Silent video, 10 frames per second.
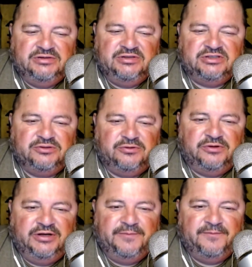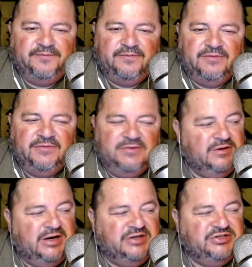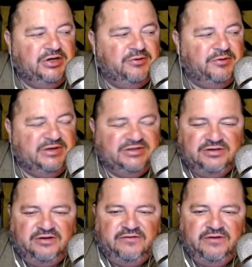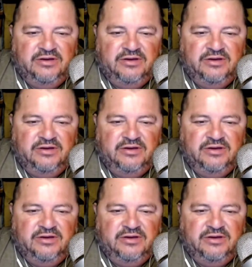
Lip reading: story that I share with myself,